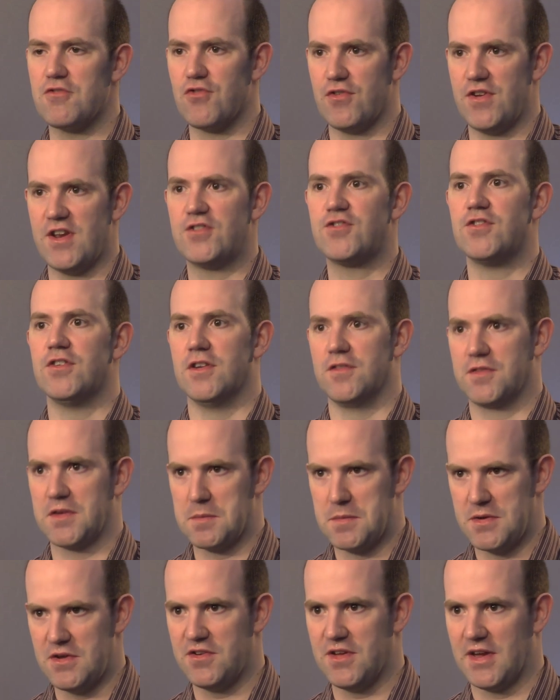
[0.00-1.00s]
tradition of
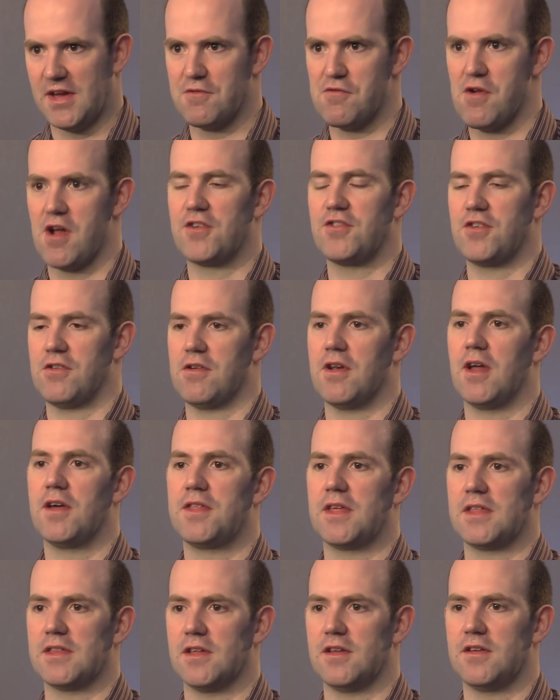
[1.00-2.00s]
computing in Russia, and I
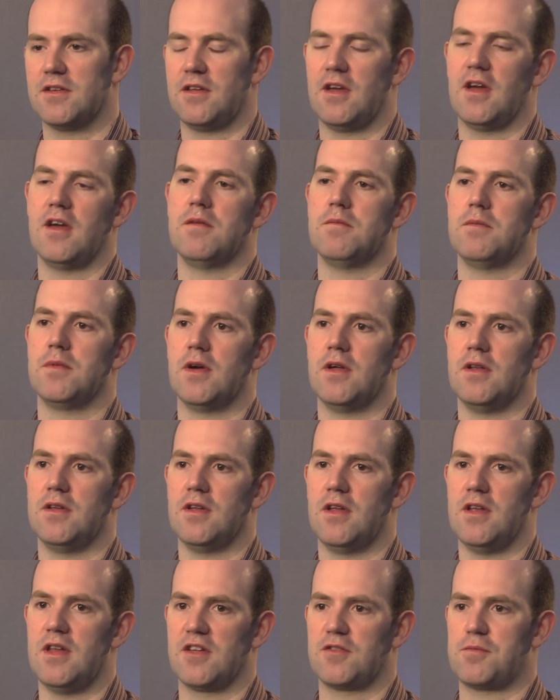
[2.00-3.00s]
think that
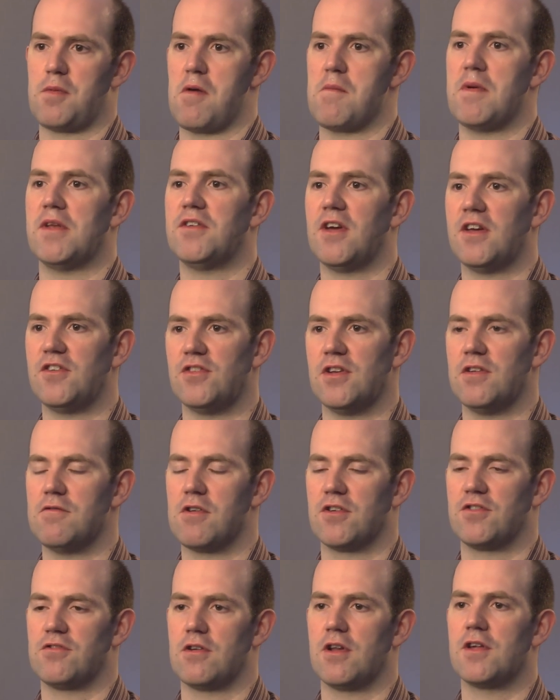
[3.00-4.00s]
and experimentation in
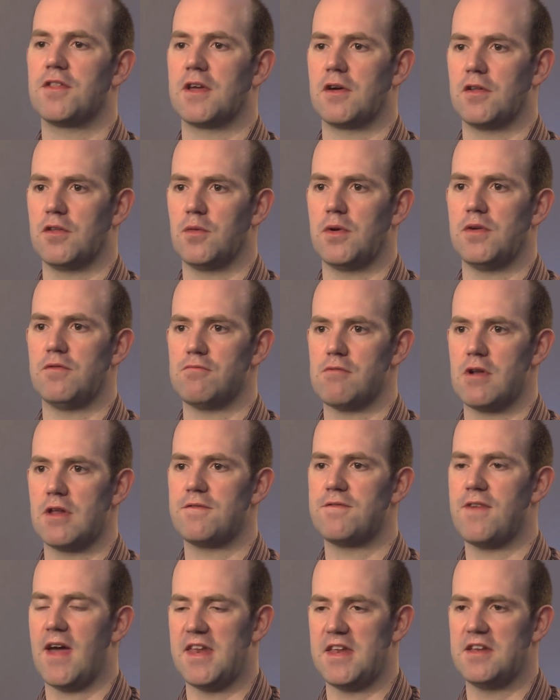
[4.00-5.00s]
Russia, and I think that we've really
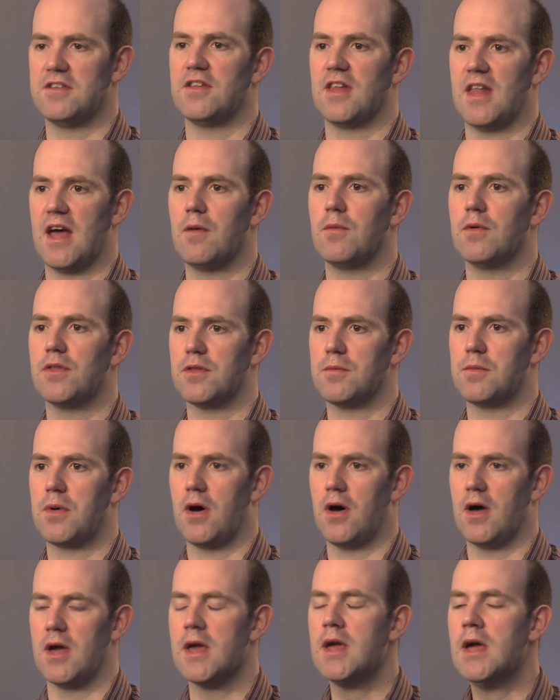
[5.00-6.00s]
fed into that with the
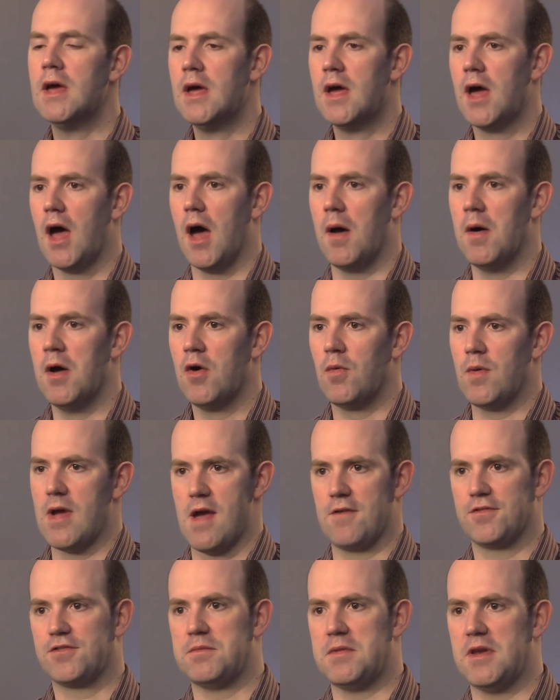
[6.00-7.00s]
Pi. We
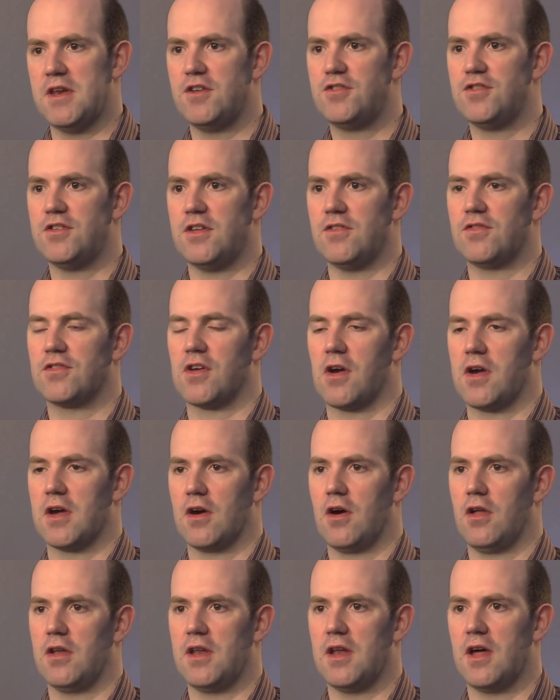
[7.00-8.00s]
have some initiatives
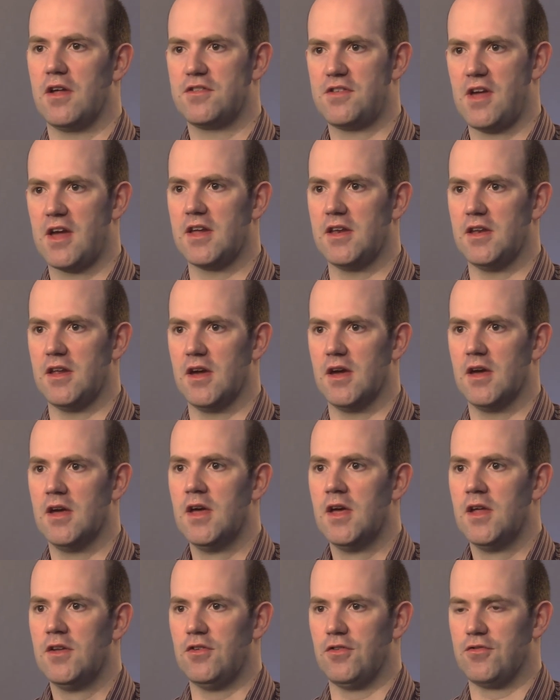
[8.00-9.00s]
going on in our second year
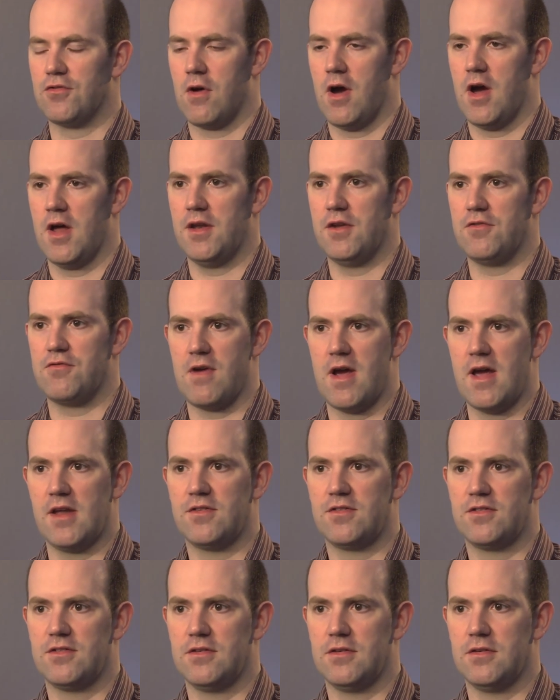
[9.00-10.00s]
to try and
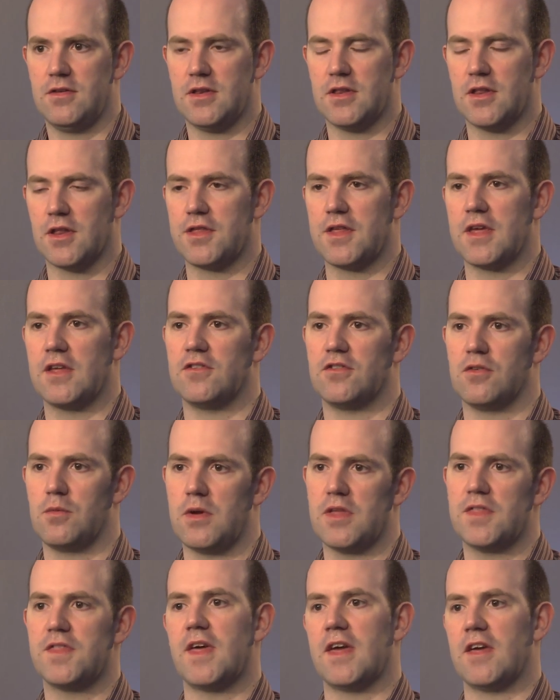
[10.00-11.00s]
address the things that
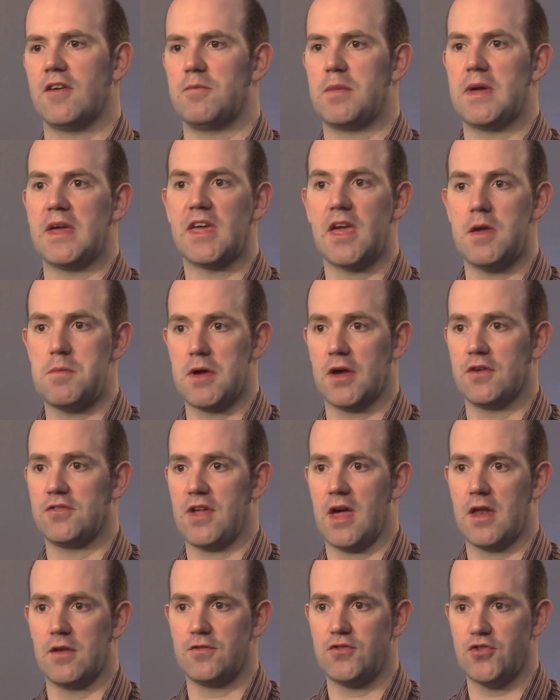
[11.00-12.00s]
we think have been keeping
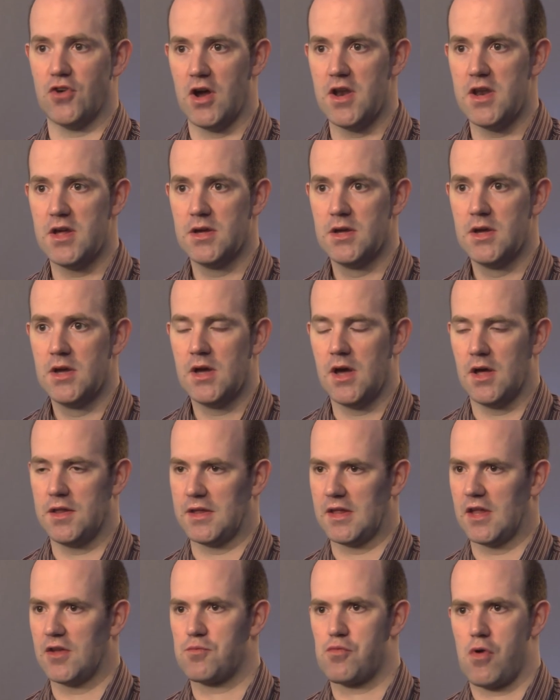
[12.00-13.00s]
us out of China. I
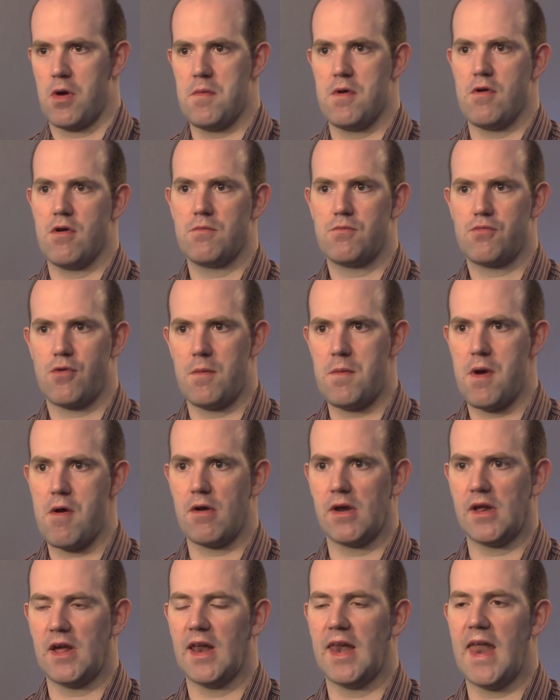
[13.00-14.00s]
think that's
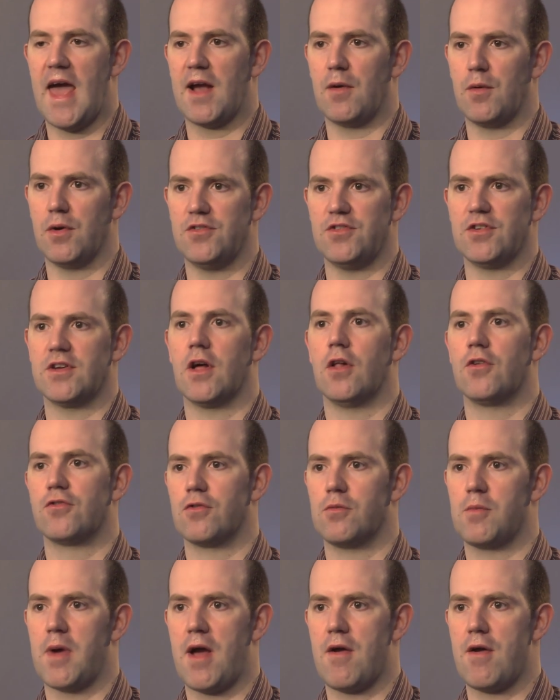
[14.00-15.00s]
primarily a language and
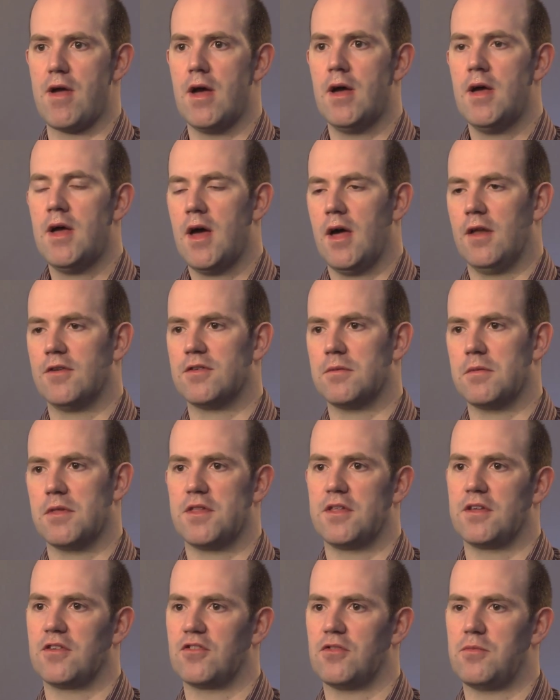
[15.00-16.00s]
cultural barrier, and some of
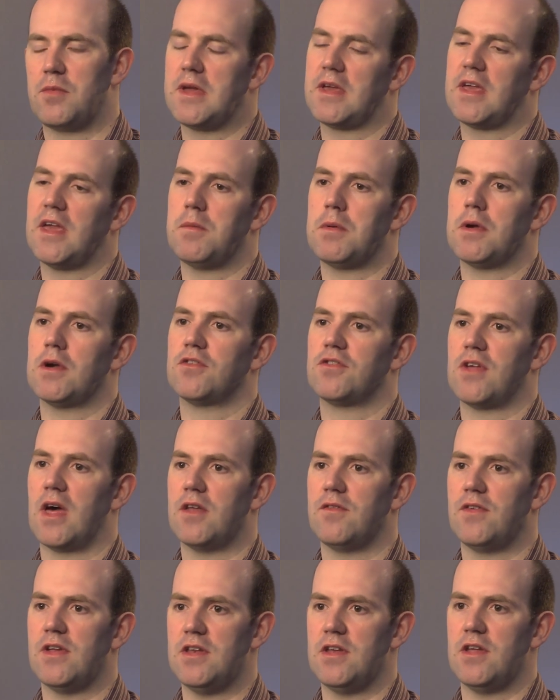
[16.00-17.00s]
the things that have been keeping us
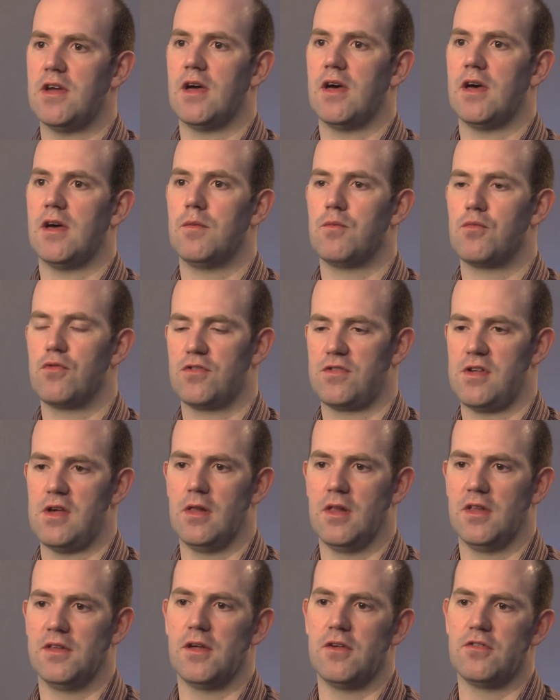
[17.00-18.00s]
out of India and
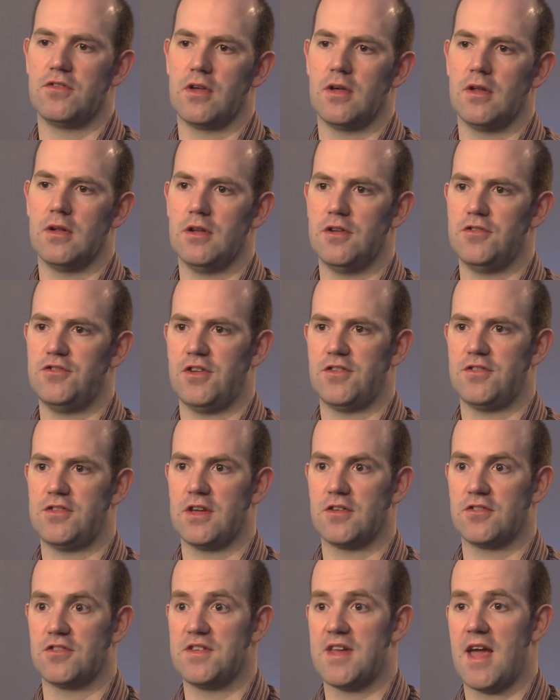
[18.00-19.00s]
Brazil, and those are
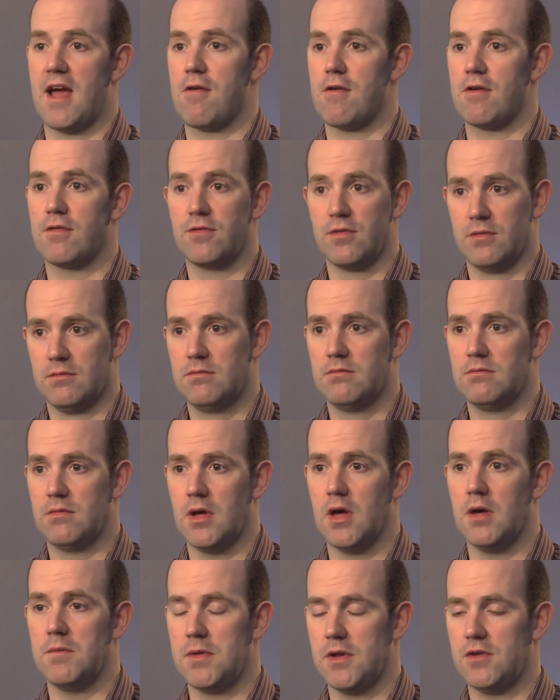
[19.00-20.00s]
logistics and tariff
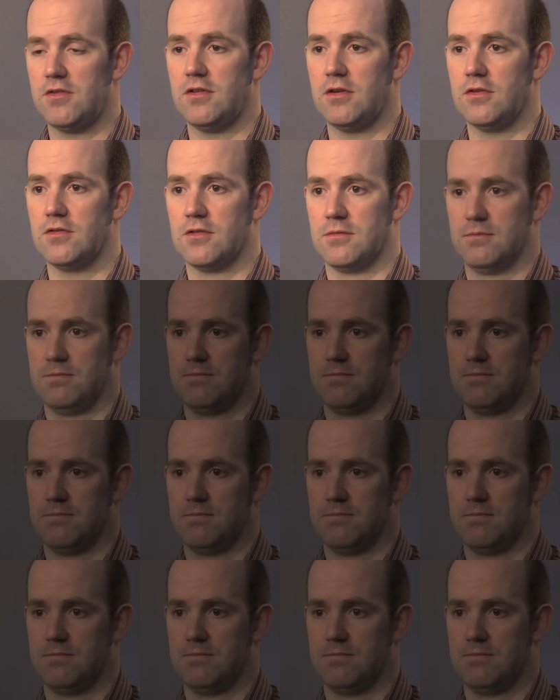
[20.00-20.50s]
issues.